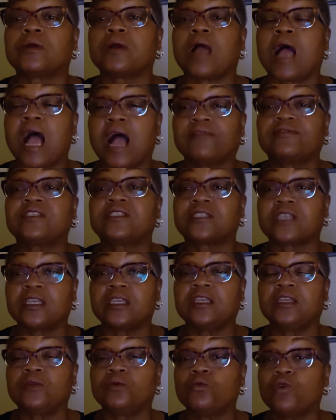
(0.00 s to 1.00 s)
I've
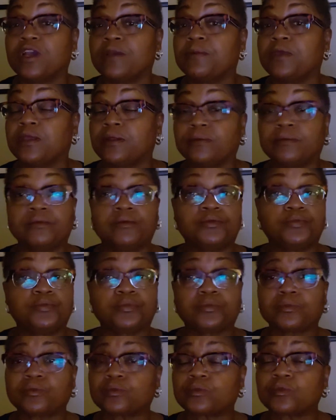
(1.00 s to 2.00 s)
seen women
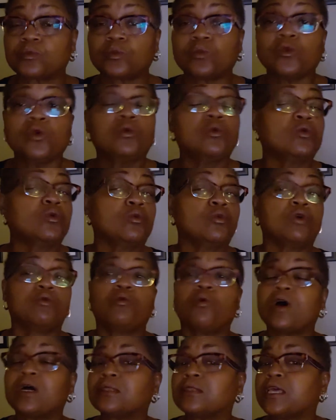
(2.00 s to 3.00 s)
with
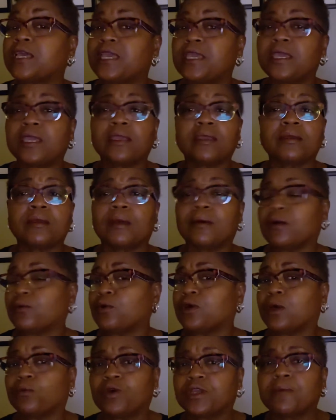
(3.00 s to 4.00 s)
one leg,
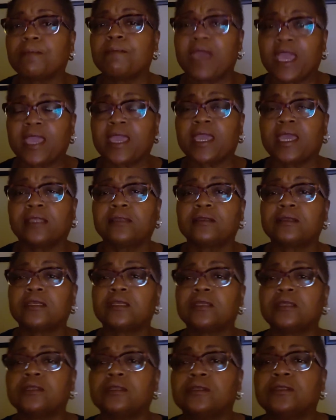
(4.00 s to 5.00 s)
with a man
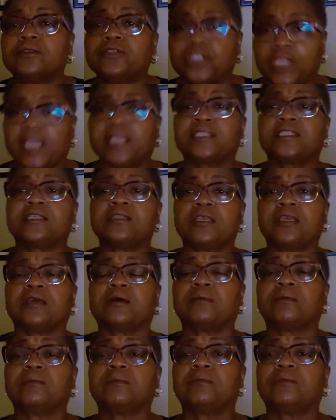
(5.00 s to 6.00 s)
chasing them.